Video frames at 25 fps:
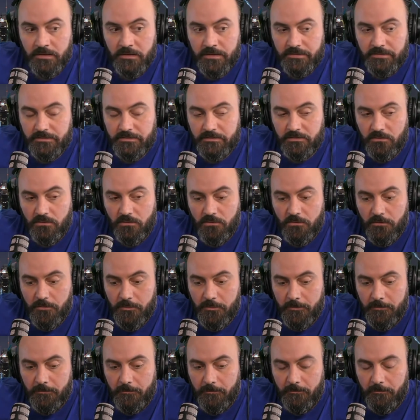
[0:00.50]
So
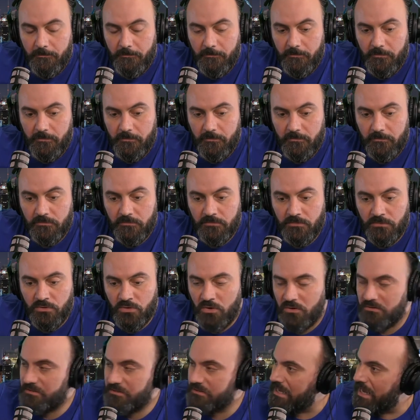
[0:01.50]

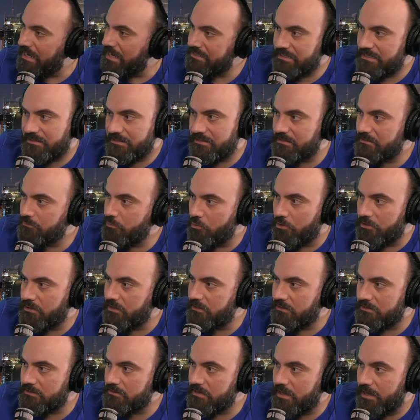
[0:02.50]
no signs at this point
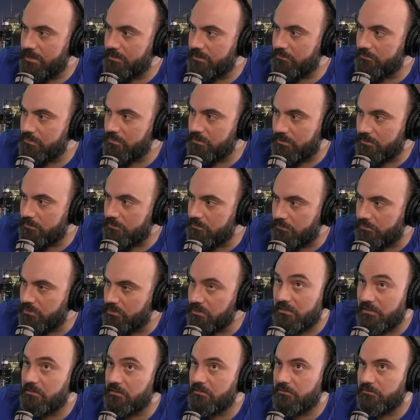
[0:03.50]
that this guy could be
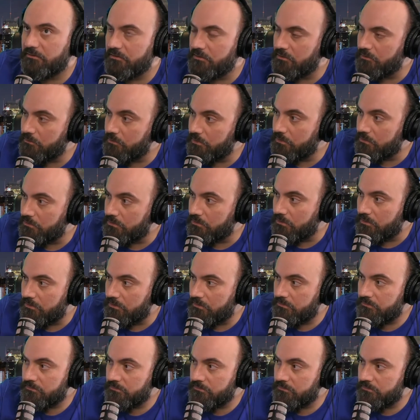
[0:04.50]
completely different than what you thought.